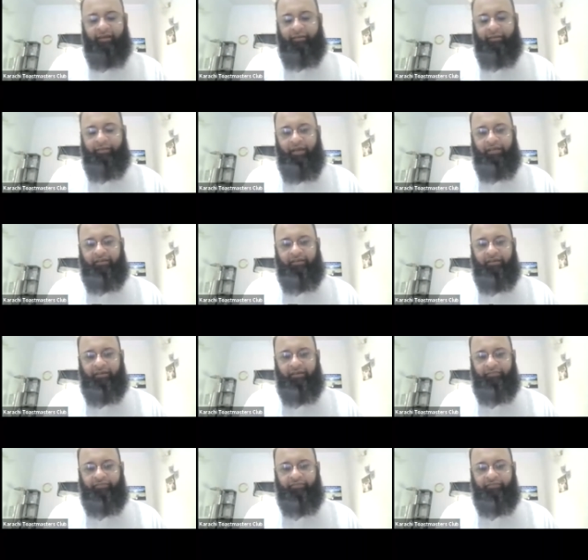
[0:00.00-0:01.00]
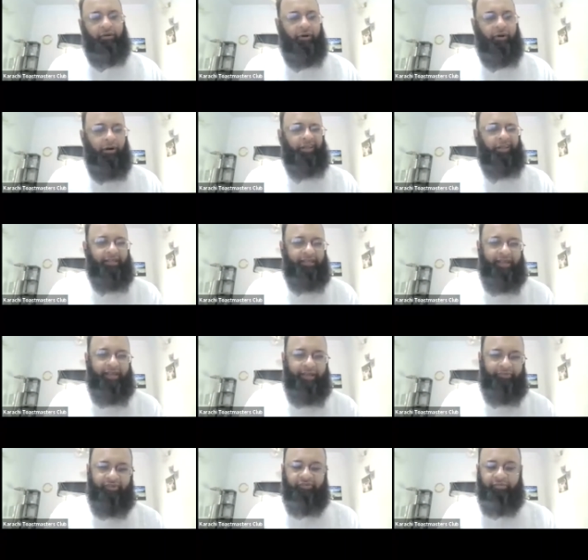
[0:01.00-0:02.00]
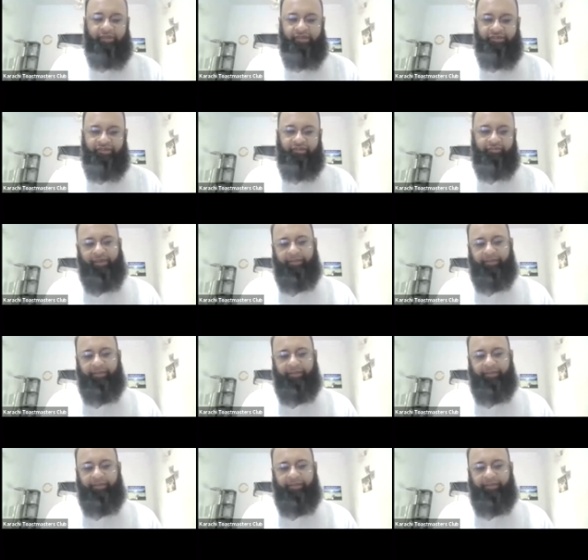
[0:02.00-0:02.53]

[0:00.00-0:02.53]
But for all other types of speeches,